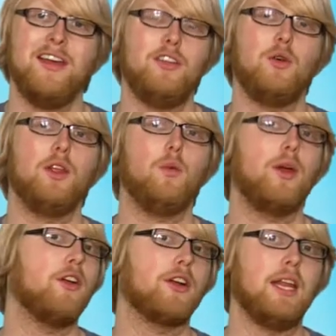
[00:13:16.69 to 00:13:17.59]
The only
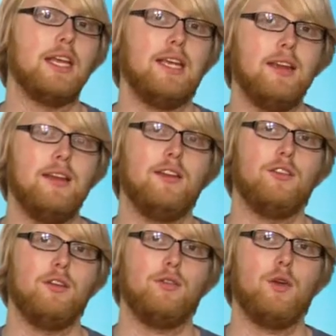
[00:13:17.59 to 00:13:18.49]
way you're going to get it
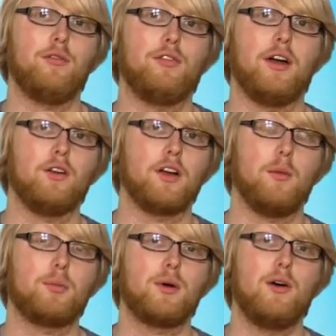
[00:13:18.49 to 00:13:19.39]
is if you have Final
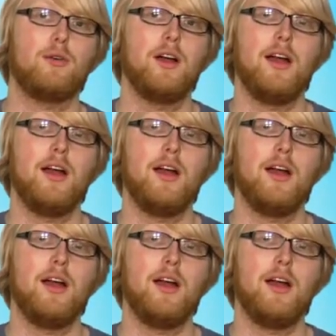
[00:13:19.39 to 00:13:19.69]
Cut Pro.